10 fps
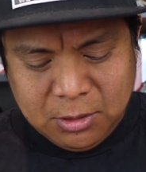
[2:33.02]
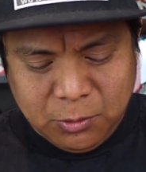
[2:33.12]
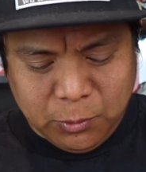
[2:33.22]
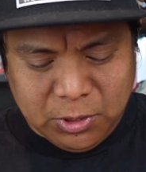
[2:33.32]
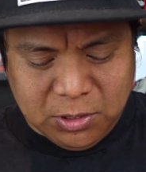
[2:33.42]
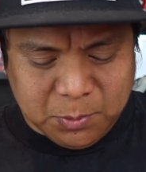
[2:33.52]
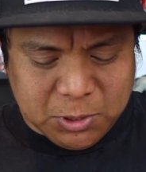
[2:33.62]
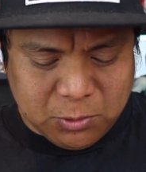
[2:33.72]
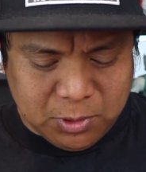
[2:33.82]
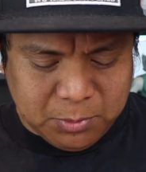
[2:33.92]
with these
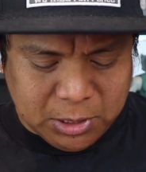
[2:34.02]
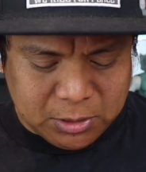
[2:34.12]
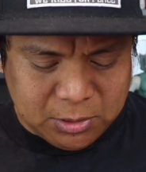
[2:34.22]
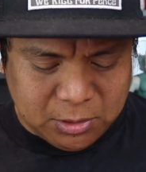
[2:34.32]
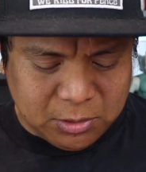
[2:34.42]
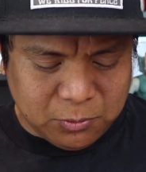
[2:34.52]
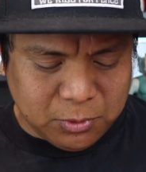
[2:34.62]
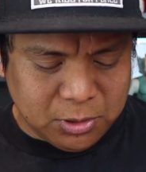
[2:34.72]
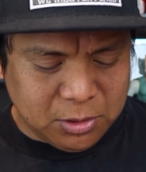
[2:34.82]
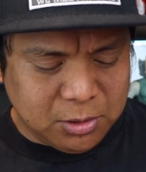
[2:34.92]
mystery boxes
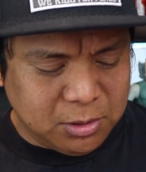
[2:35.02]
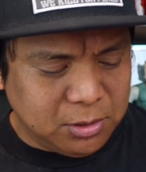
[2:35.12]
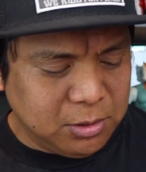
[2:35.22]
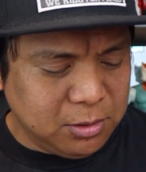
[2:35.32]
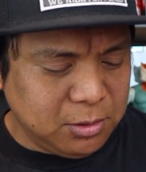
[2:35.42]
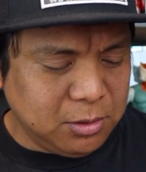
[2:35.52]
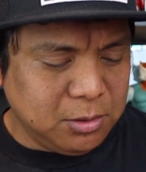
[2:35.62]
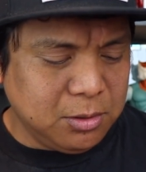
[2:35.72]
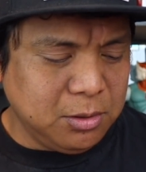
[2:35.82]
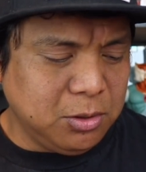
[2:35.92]
was
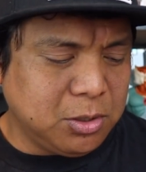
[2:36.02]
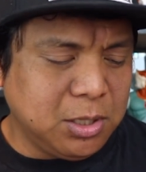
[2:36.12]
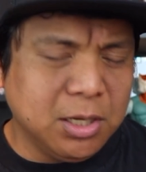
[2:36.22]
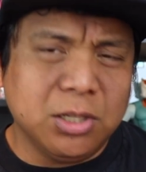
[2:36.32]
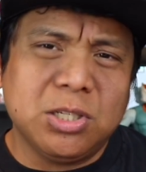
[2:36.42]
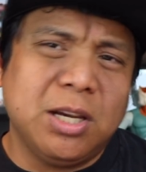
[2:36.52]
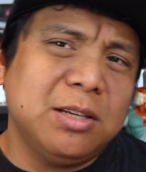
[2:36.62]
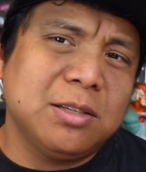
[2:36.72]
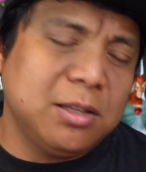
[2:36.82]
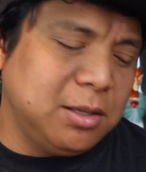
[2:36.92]
you could get a
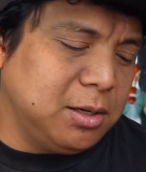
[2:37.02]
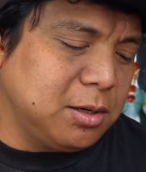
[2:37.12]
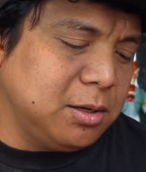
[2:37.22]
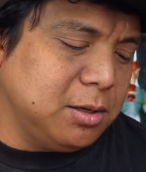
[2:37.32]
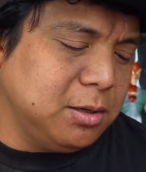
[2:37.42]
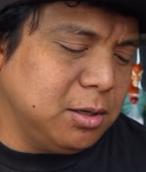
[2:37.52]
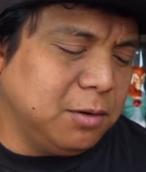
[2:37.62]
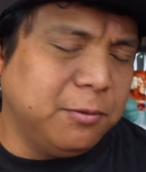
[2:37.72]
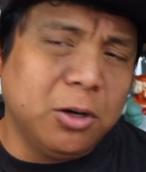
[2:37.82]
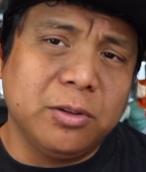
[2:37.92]
chase, I think,
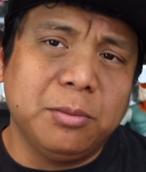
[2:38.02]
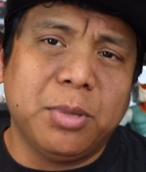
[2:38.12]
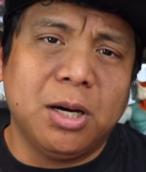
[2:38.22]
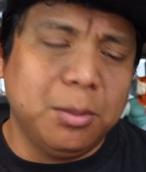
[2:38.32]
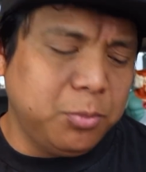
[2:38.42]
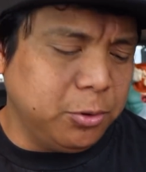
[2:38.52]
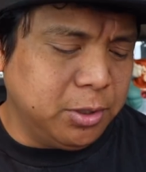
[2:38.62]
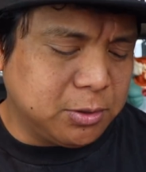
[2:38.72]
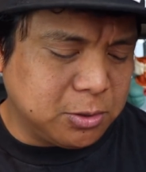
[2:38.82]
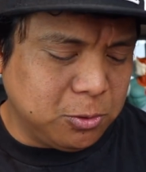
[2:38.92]
a vaulted pop, or an
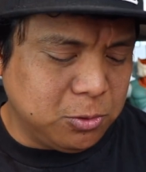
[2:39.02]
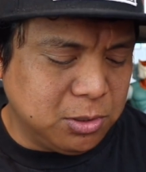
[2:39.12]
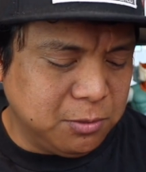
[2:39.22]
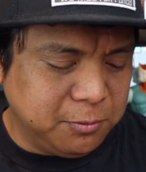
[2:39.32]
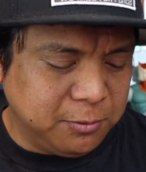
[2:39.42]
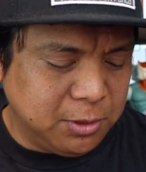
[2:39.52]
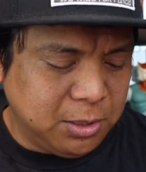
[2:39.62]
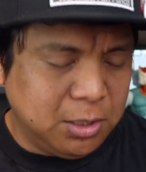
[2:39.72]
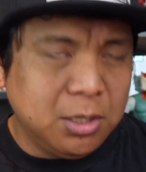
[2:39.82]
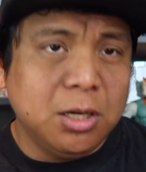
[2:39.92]
exclusive.
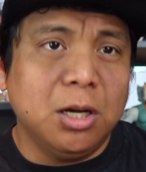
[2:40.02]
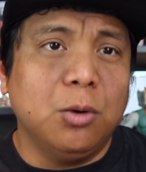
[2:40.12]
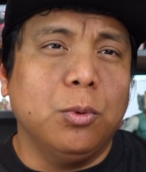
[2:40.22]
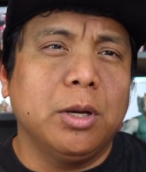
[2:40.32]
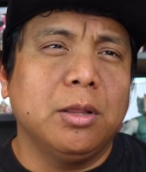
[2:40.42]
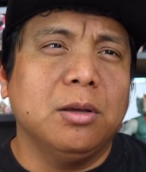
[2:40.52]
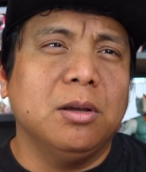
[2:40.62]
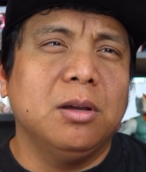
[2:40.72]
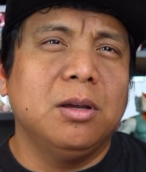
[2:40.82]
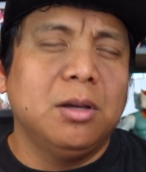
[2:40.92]
One of
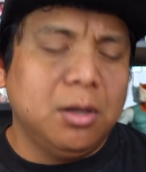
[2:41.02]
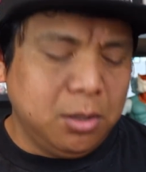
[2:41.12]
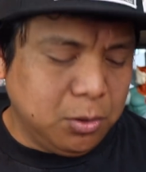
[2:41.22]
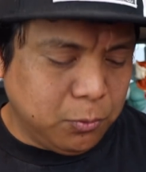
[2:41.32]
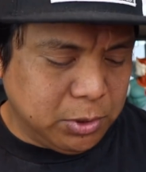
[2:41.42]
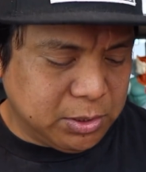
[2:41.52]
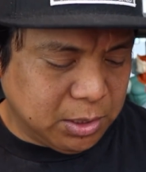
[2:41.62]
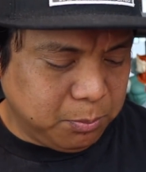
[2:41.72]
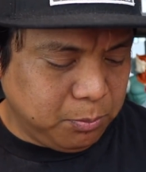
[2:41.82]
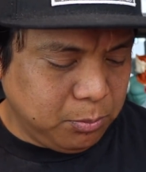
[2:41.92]
the ones
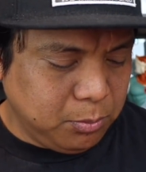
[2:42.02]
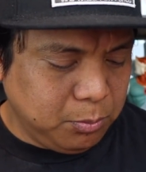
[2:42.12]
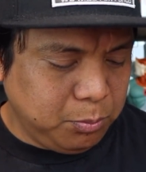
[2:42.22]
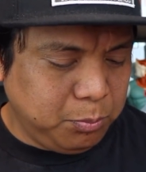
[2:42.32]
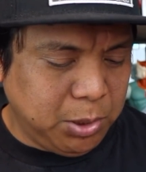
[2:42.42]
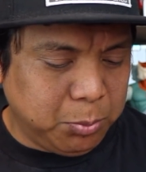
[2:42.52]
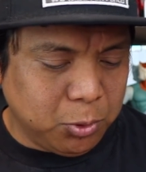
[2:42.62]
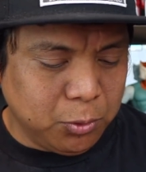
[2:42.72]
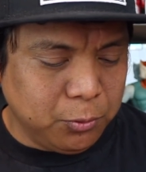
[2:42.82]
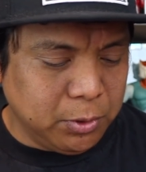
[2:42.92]
that
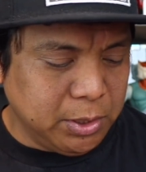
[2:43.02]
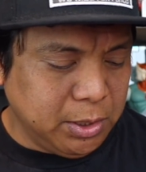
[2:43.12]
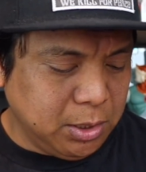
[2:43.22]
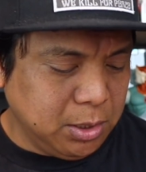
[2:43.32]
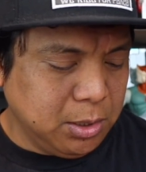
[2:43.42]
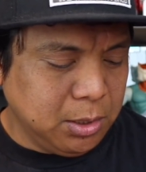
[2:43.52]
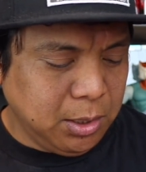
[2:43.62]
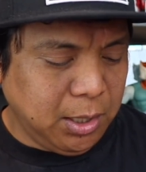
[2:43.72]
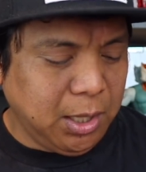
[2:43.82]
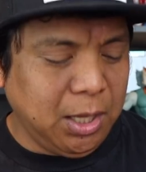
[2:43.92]
people were really
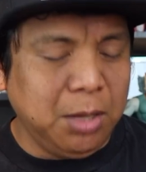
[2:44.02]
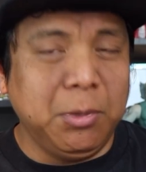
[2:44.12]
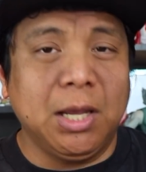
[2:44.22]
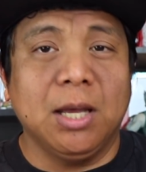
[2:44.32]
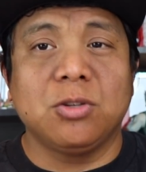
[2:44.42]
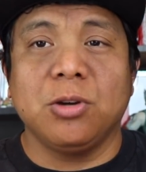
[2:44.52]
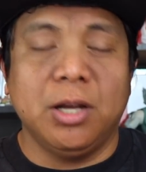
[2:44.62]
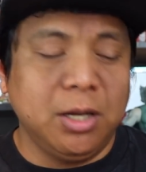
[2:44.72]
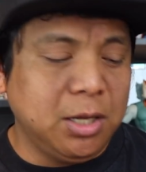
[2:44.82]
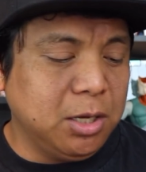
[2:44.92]
aiming at
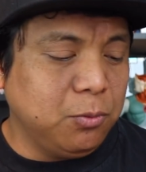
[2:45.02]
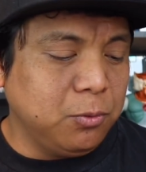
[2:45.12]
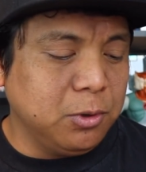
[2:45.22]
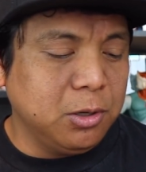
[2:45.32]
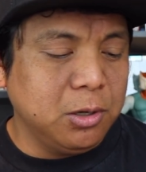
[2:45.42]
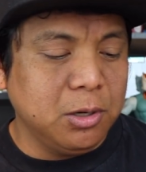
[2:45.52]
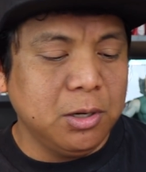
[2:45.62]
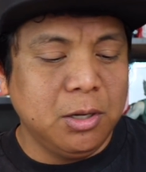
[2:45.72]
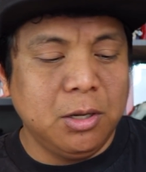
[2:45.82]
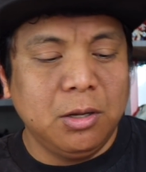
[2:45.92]
trying to get were
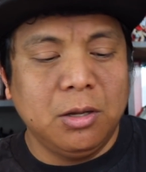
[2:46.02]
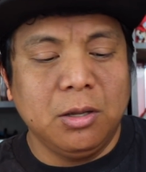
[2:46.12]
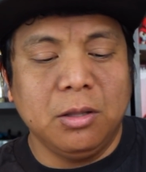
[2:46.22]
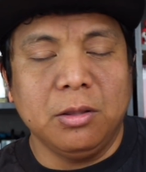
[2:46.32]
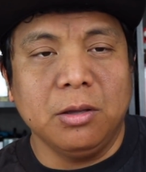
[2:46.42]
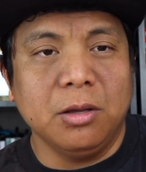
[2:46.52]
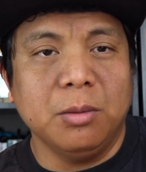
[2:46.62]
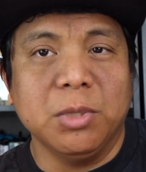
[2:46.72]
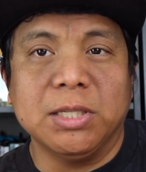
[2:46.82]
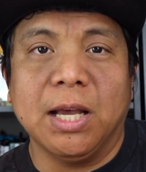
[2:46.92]
the
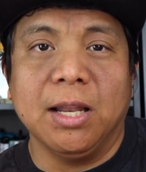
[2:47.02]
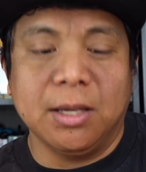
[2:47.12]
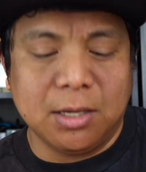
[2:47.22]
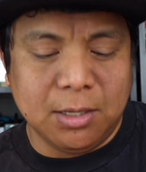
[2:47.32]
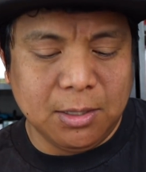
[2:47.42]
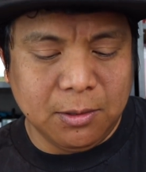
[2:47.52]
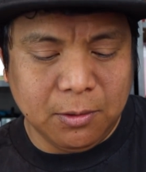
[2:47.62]
metallic